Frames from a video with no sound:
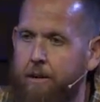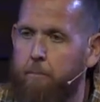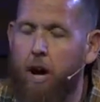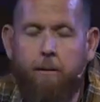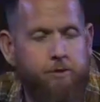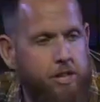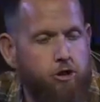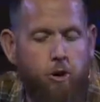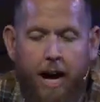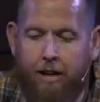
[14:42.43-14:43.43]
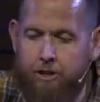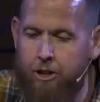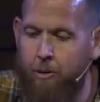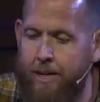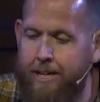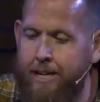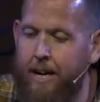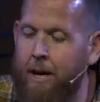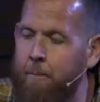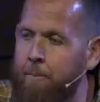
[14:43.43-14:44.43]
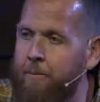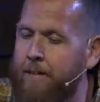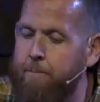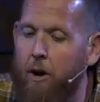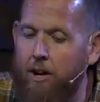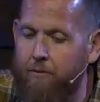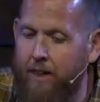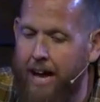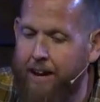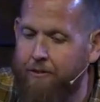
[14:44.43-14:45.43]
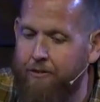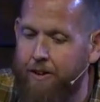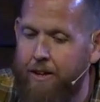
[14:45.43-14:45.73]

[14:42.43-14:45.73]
Problems and trials are going to come. It's part of life.